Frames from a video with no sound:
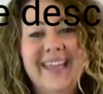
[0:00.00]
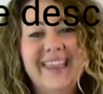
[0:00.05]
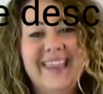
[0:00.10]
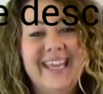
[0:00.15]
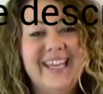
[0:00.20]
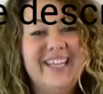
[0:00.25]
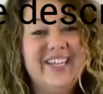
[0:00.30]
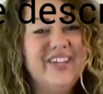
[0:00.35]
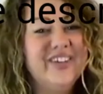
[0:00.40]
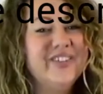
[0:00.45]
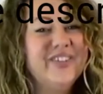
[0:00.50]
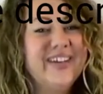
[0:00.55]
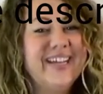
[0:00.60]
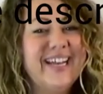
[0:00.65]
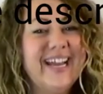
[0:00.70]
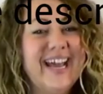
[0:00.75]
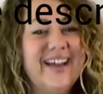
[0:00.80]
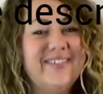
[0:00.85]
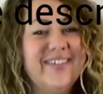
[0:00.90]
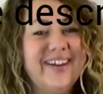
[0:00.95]
Thank you
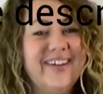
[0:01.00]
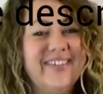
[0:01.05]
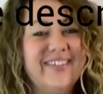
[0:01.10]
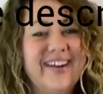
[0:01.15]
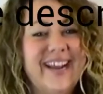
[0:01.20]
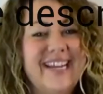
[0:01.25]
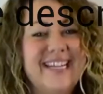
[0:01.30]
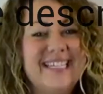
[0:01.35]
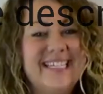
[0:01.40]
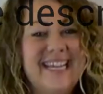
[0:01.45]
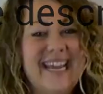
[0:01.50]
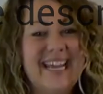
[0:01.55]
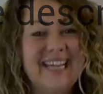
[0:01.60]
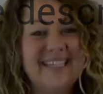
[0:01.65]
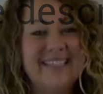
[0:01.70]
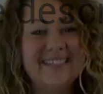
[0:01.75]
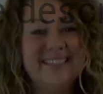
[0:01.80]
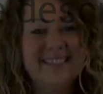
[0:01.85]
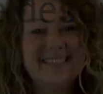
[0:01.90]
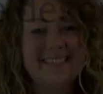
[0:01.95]
and have a great day.